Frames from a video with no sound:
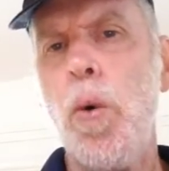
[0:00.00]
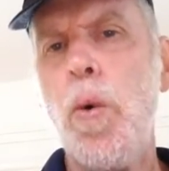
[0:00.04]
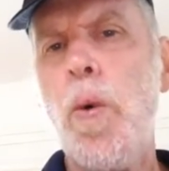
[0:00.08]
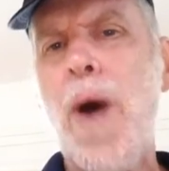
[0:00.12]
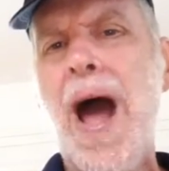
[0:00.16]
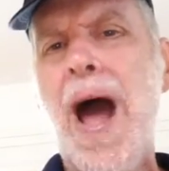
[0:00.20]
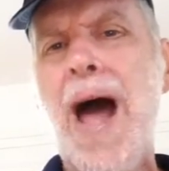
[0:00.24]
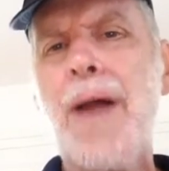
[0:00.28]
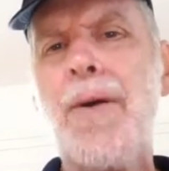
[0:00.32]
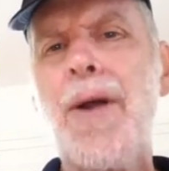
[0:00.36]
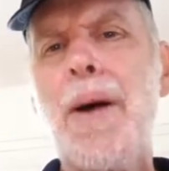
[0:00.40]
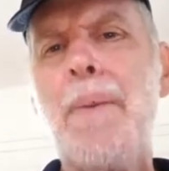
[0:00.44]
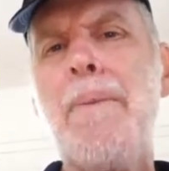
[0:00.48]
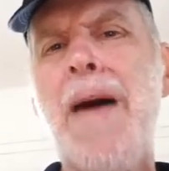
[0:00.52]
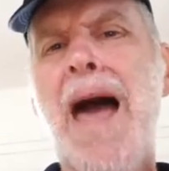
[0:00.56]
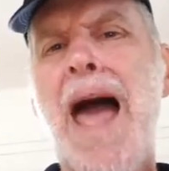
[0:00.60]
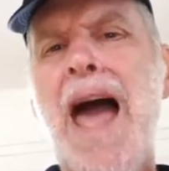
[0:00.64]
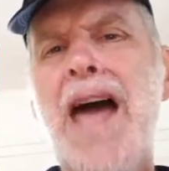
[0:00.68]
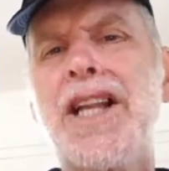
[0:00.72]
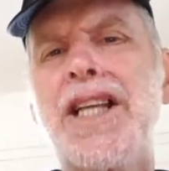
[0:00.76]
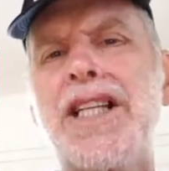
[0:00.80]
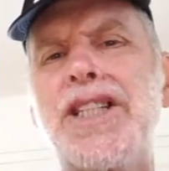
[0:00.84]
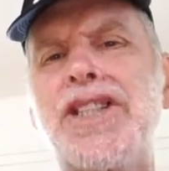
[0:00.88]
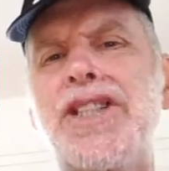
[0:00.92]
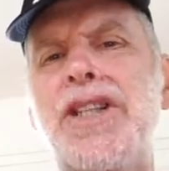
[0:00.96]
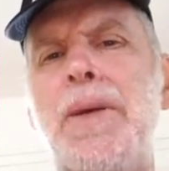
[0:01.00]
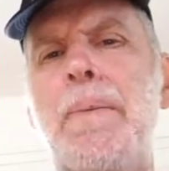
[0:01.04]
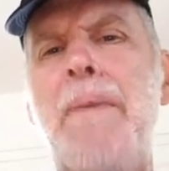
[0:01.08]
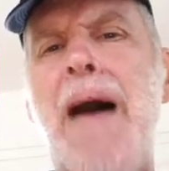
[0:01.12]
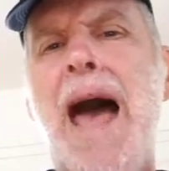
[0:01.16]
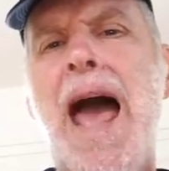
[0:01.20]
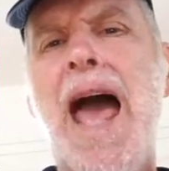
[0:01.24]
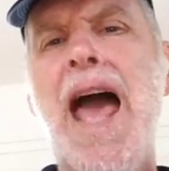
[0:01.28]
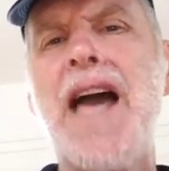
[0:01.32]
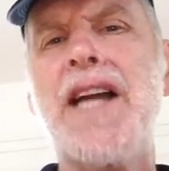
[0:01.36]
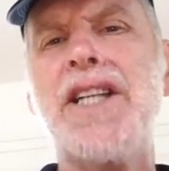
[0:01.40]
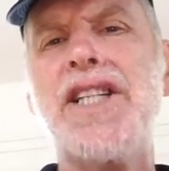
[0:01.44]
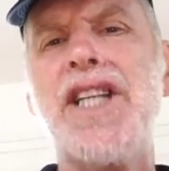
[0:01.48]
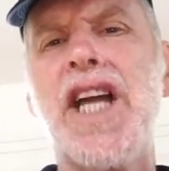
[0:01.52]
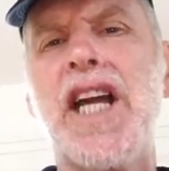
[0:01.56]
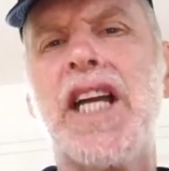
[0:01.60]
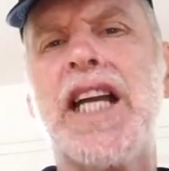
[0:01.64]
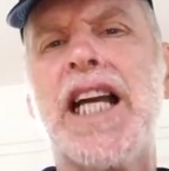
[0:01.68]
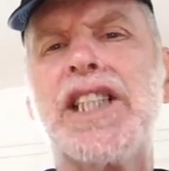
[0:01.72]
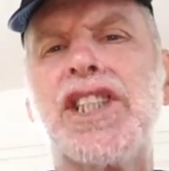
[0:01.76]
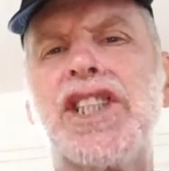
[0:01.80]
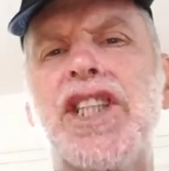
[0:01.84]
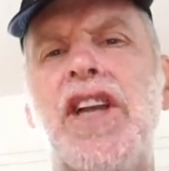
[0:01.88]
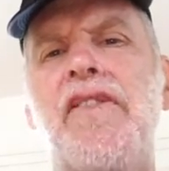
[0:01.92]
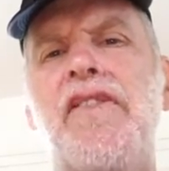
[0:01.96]
Where a man is a man, you
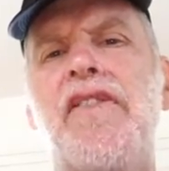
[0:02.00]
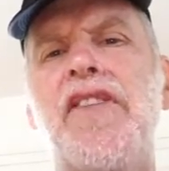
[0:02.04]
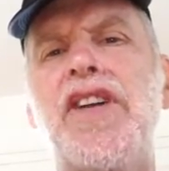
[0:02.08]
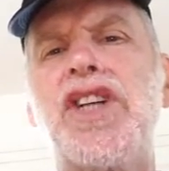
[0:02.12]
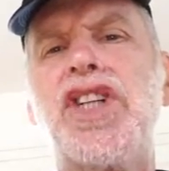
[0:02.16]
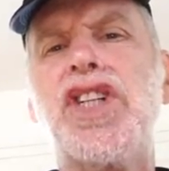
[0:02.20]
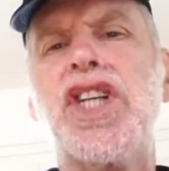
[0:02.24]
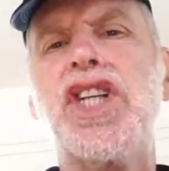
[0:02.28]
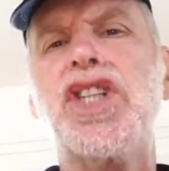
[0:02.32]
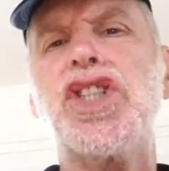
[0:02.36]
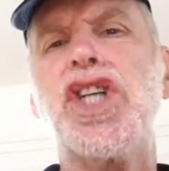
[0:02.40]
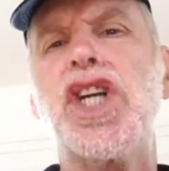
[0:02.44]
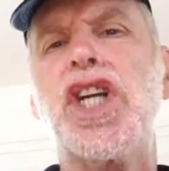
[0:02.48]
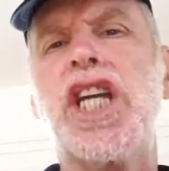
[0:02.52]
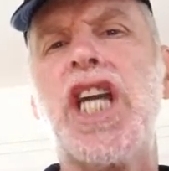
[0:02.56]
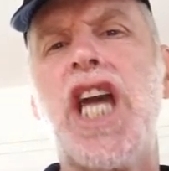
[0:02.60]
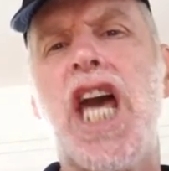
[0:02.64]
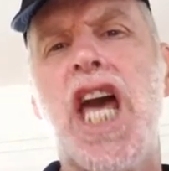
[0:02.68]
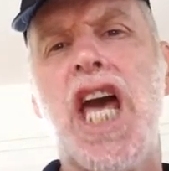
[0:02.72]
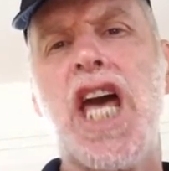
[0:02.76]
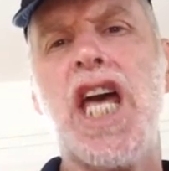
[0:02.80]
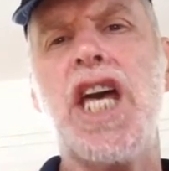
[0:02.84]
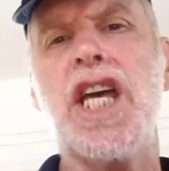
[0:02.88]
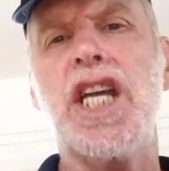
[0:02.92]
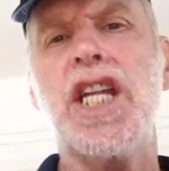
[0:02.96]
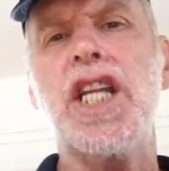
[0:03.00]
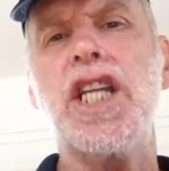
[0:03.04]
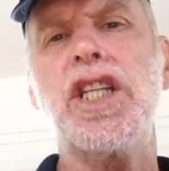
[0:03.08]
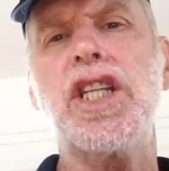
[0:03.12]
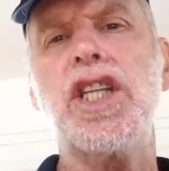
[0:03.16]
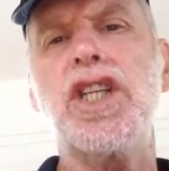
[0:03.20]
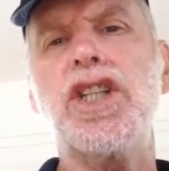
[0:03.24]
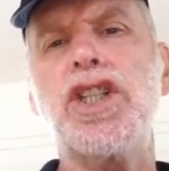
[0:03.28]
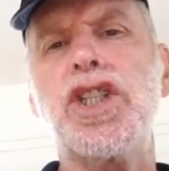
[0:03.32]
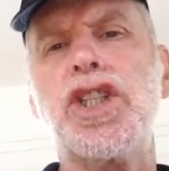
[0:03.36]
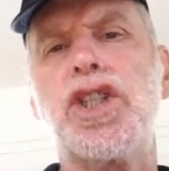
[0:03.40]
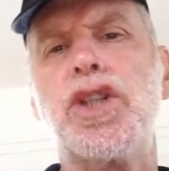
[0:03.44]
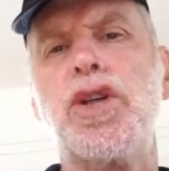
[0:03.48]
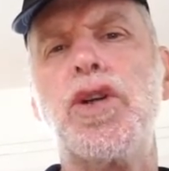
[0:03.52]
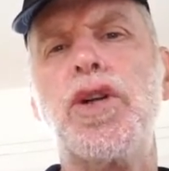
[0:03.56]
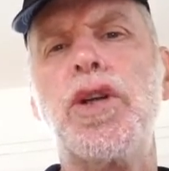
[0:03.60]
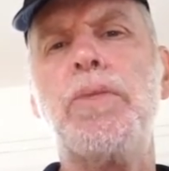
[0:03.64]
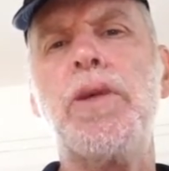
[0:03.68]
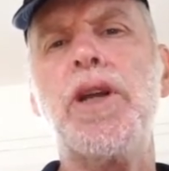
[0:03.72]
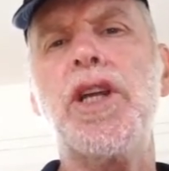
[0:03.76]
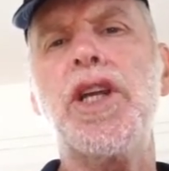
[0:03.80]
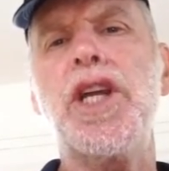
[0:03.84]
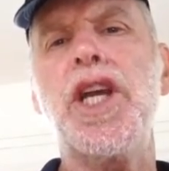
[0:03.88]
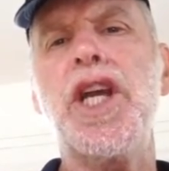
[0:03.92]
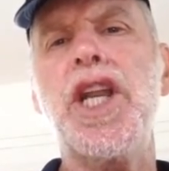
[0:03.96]
catch the fish that you can, and you shoot a
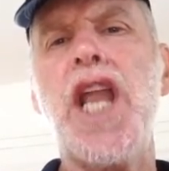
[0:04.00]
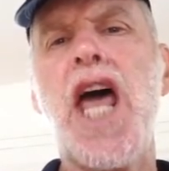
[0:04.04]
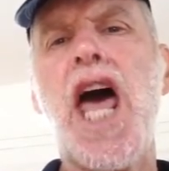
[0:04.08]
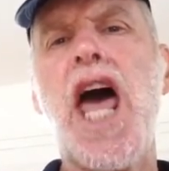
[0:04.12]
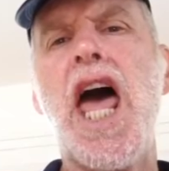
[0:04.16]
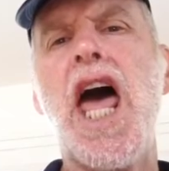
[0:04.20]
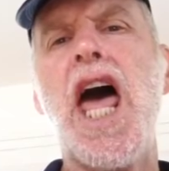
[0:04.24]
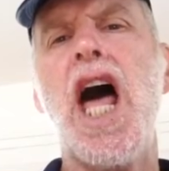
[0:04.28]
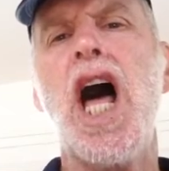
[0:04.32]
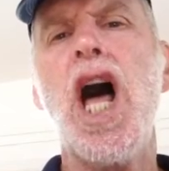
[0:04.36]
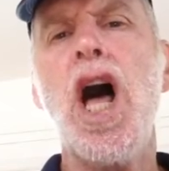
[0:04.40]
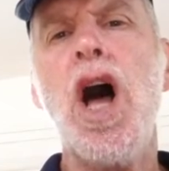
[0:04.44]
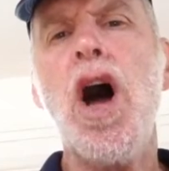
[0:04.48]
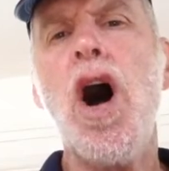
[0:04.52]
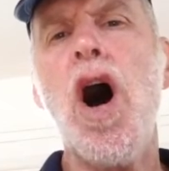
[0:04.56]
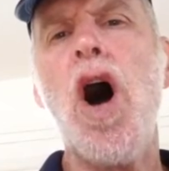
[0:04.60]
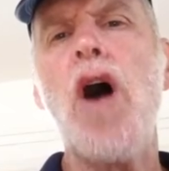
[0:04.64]
billionaire,